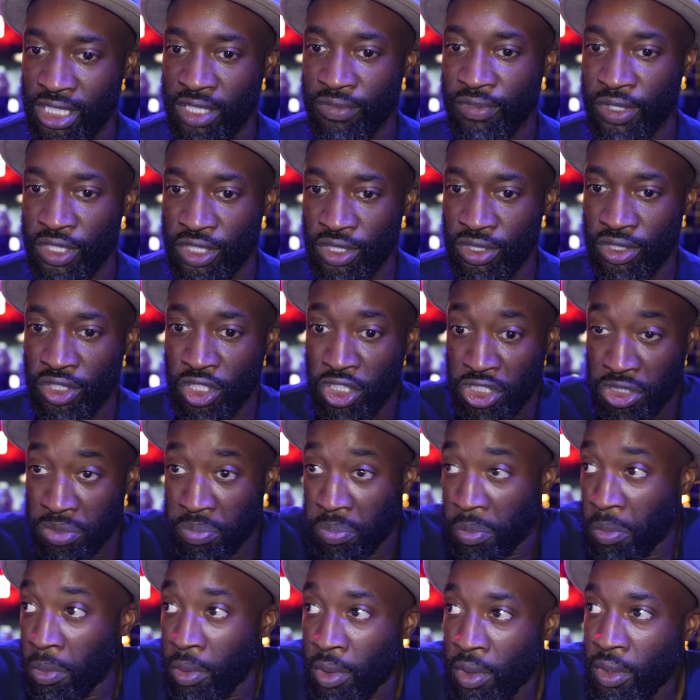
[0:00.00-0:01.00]
division, just
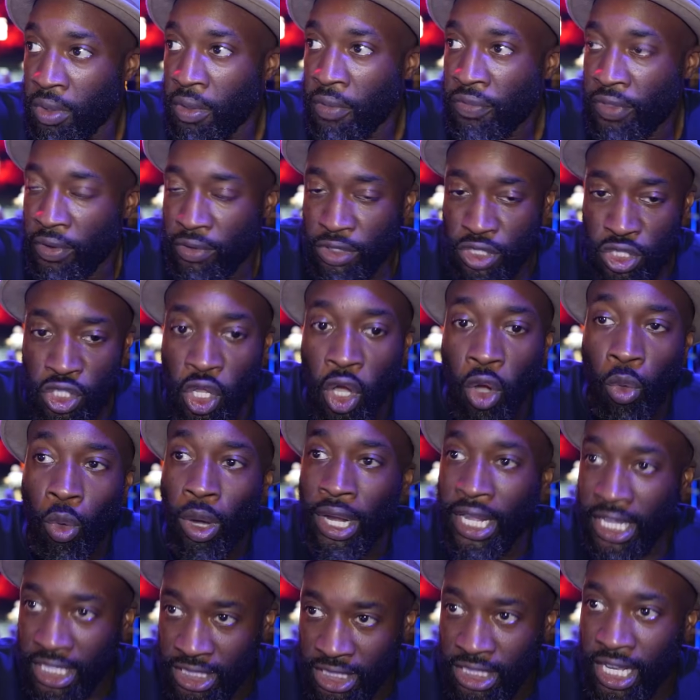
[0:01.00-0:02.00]
there is no
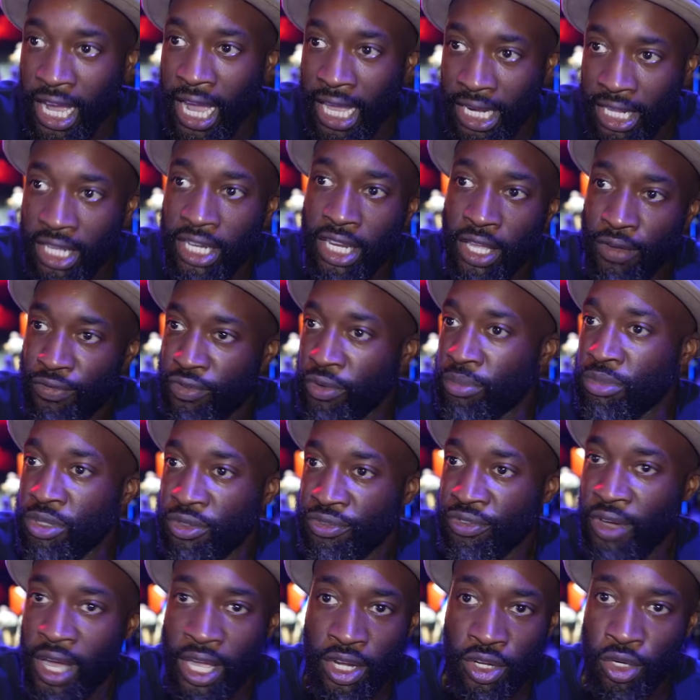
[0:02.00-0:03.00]
one exciting in there for him to
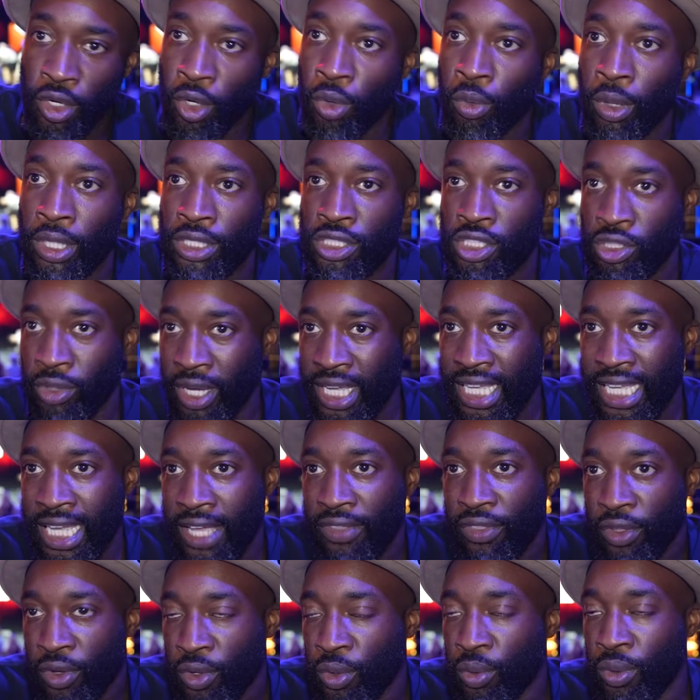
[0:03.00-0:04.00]
fight. No one. So I
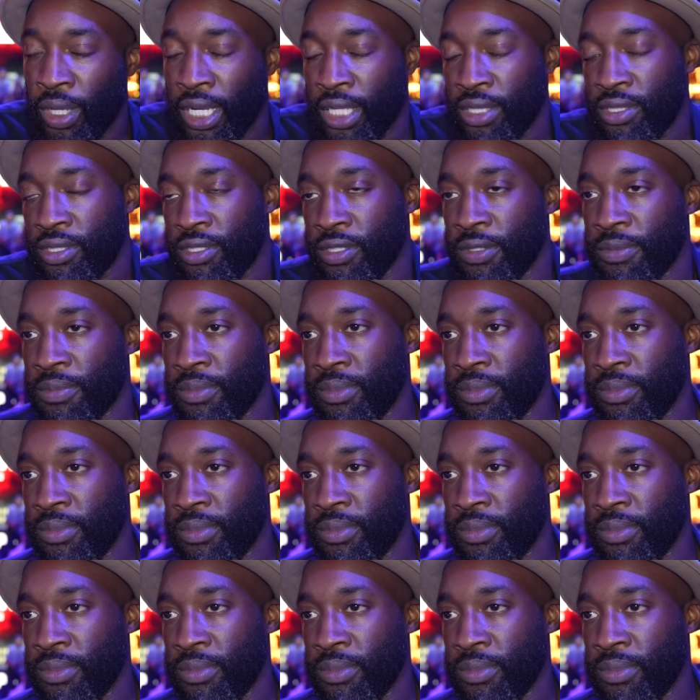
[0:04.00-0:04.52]
get the call-outs.